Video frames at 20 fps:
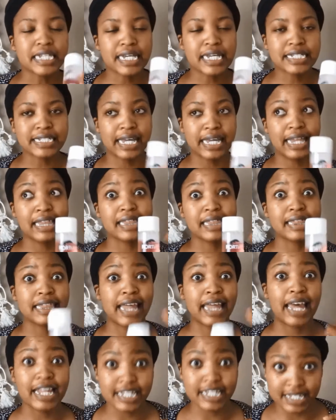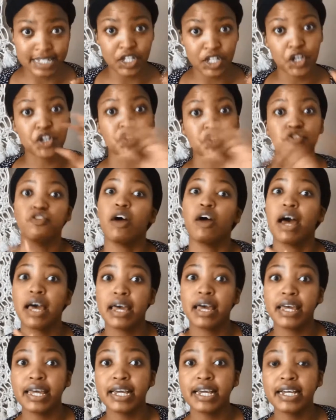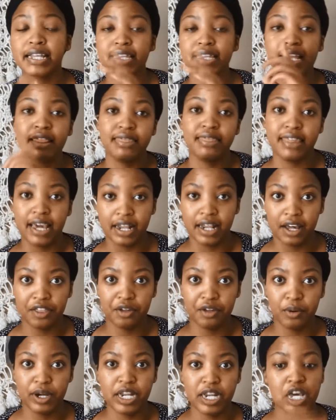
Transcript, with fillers: is less drying than that other one.